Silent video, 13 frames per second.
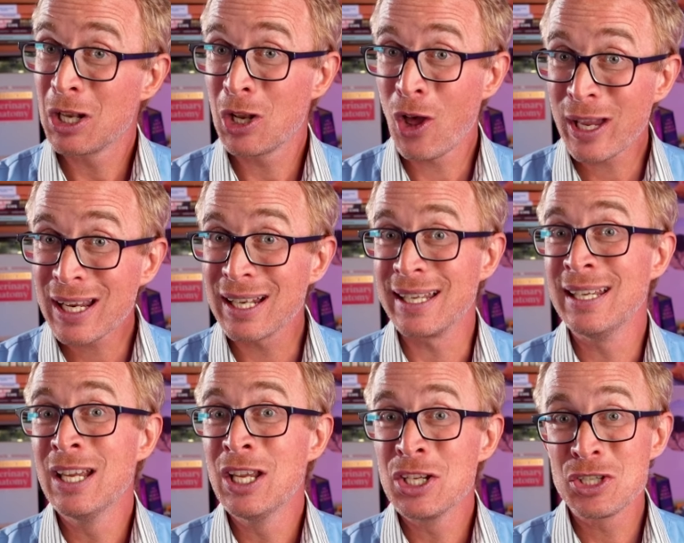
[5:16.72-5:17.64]

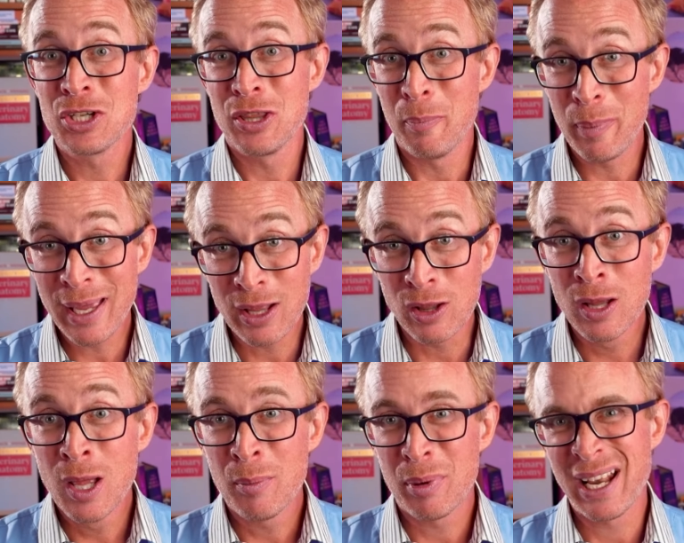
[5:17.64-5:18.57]
likely to the
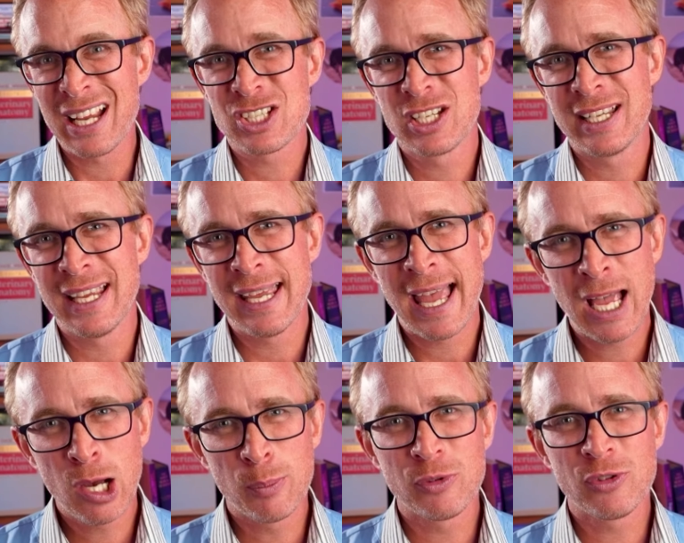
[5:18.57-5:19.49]
bill, but actually it
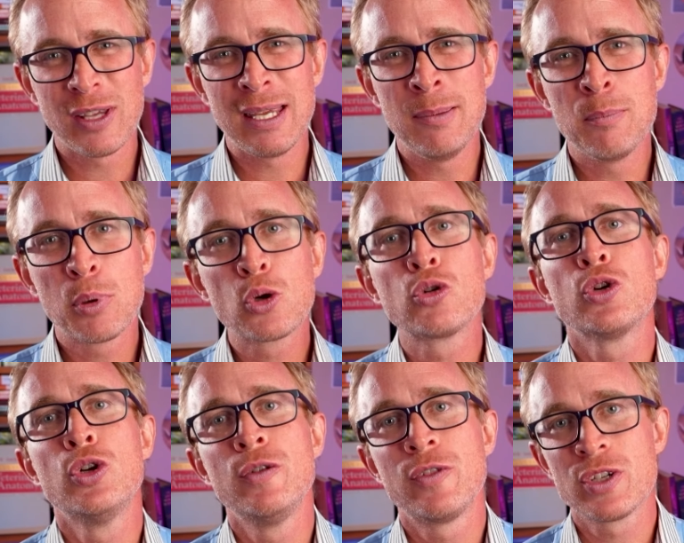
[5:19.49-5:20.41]
helps
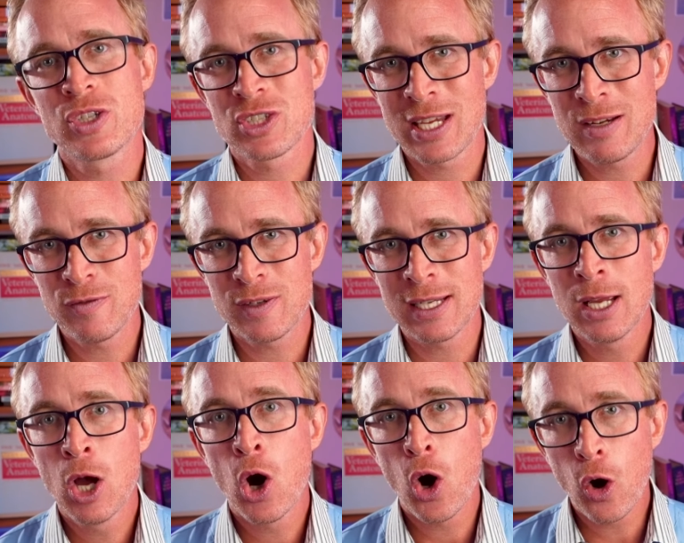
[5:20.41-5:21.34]
improve the safety
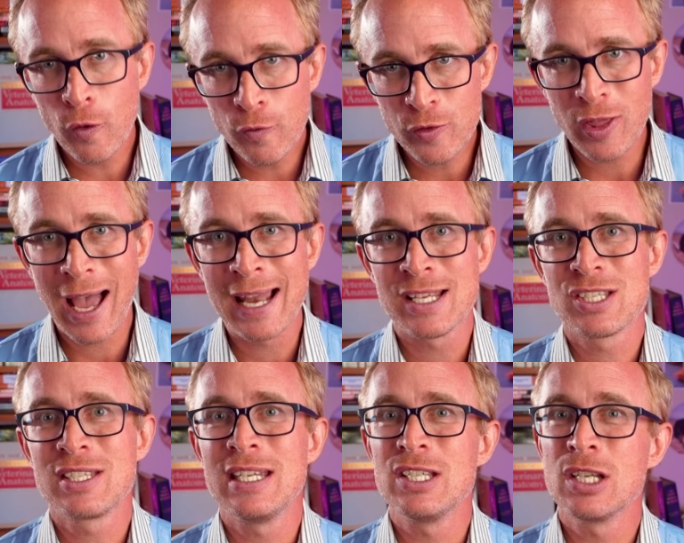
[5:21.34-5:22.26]
of the
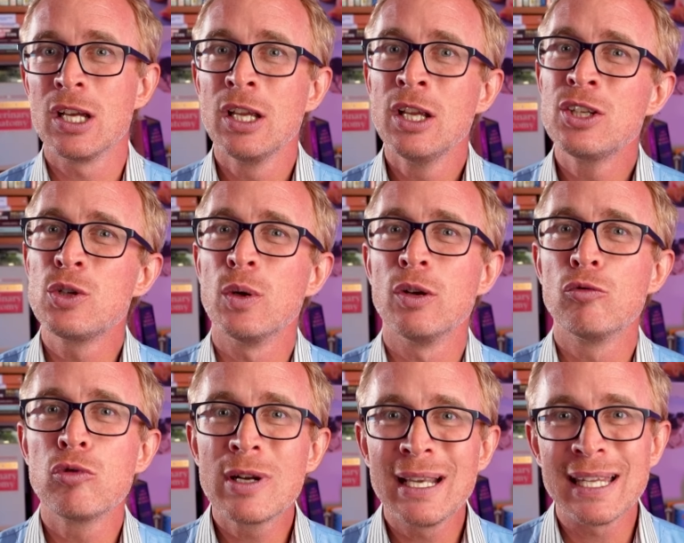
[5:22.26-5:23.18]
anesthesia to a
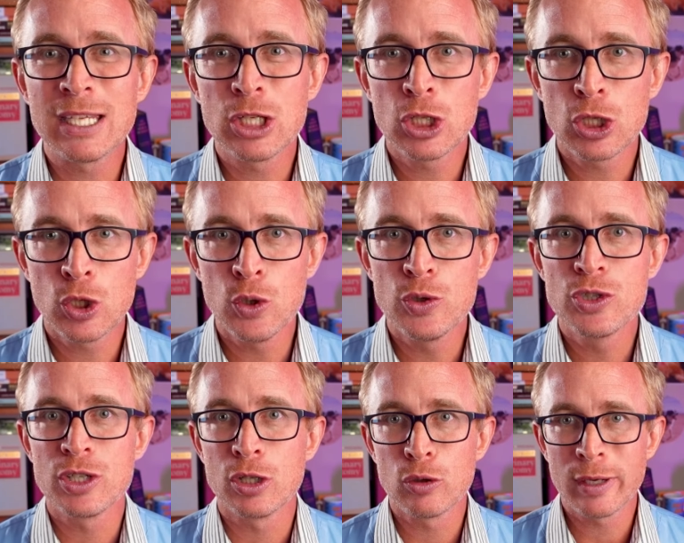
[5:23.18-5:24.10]
really huge
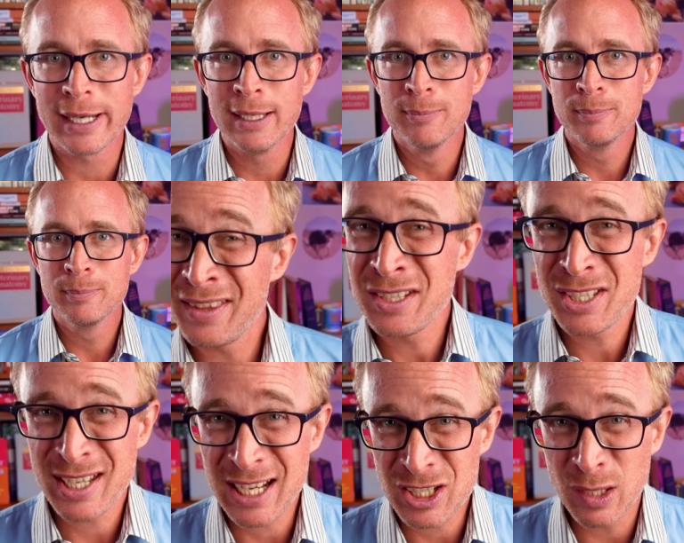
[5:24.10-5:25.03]
degree. And this
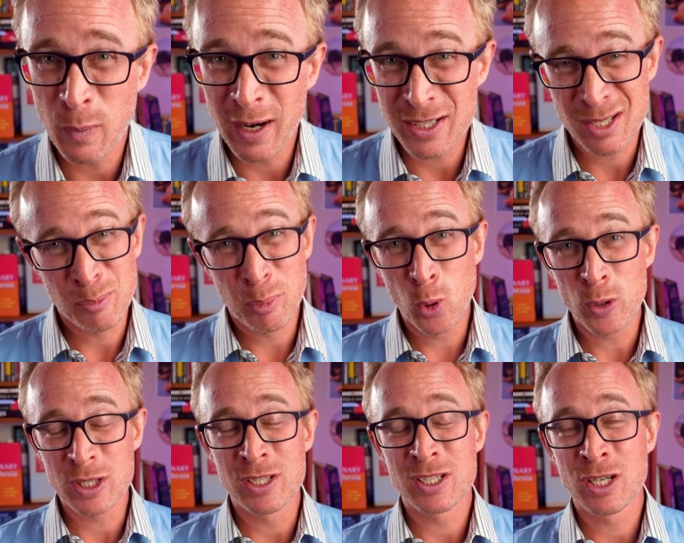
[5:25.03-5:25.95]
is actually where it's
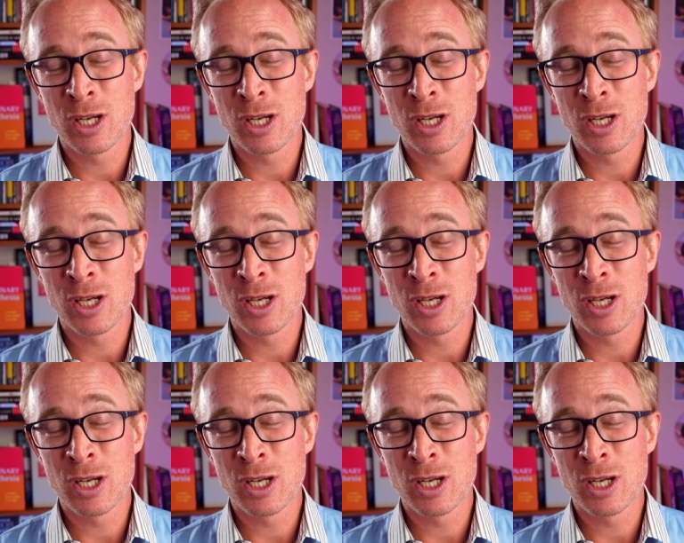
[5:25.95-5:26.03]
important